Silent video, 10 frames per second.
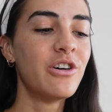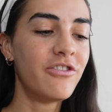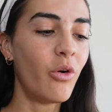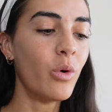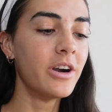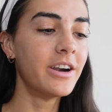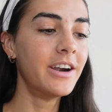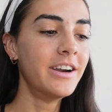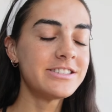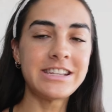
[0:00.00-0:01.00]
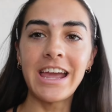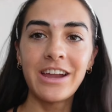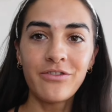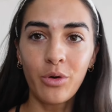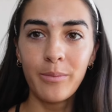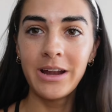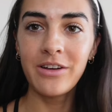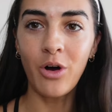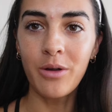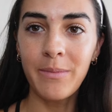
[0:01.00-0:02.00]
for staying
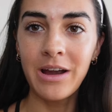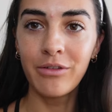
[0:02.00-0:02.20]
informative on my